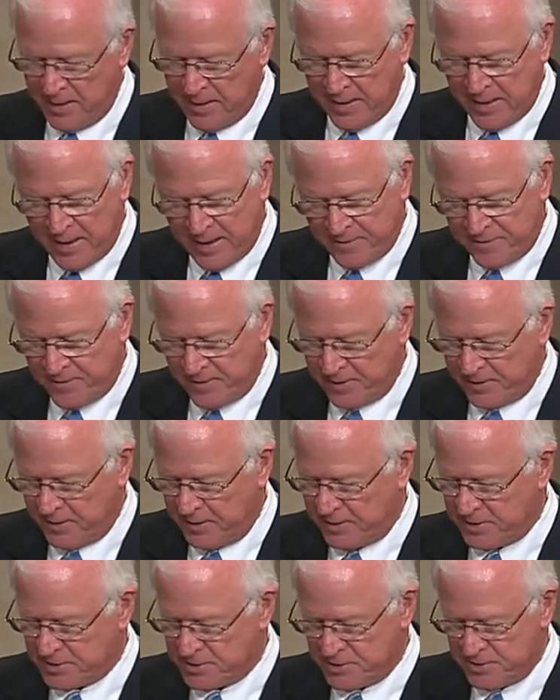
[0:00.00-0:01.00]
I think
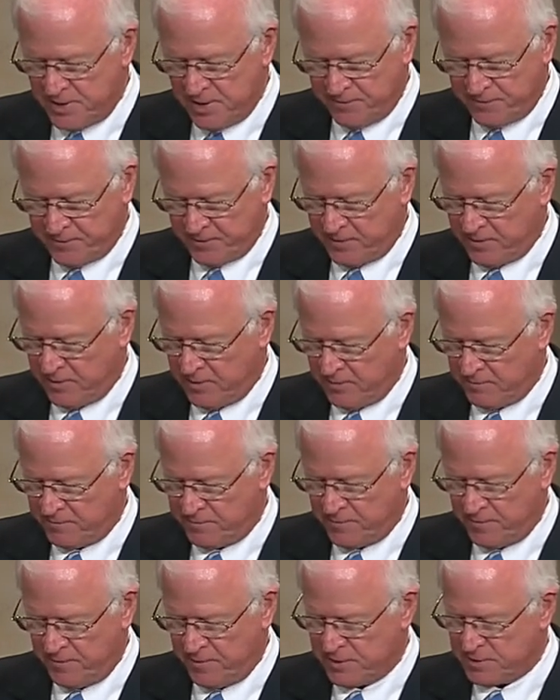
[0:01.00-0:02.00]
it is difficult
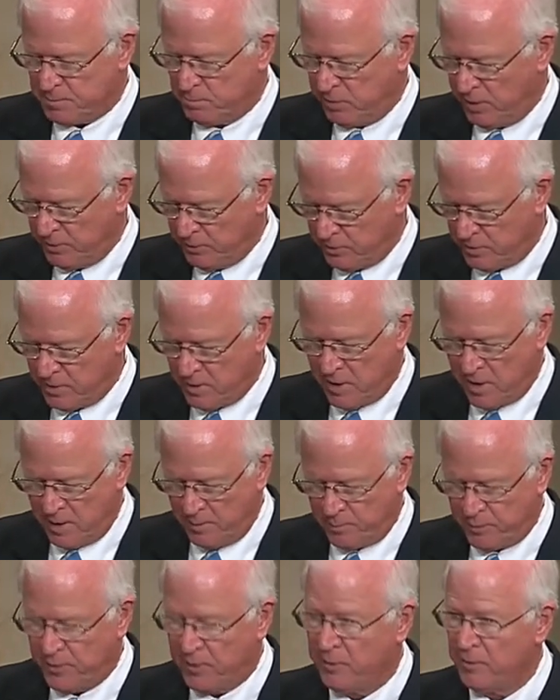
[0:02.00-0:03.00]
for this Blue
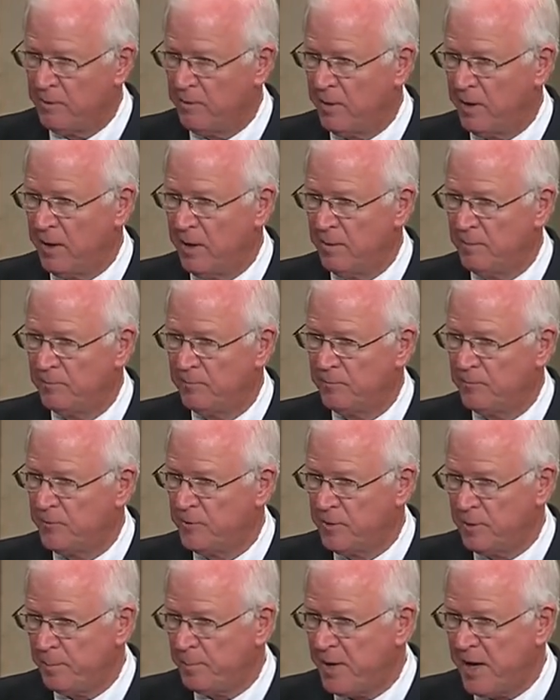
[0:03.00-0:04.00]
Card program
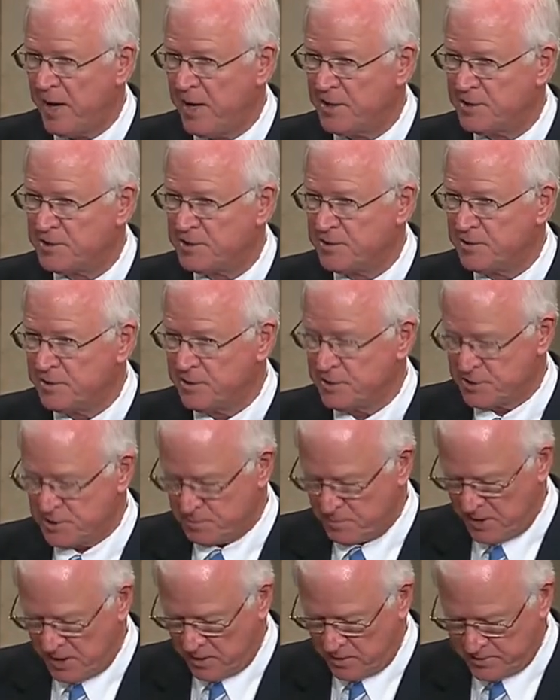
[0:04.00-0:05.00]
to pass the
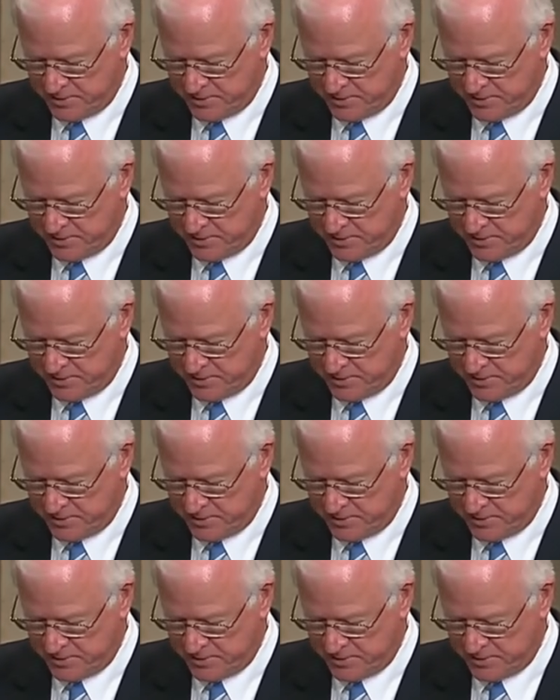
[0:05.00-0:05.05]
smell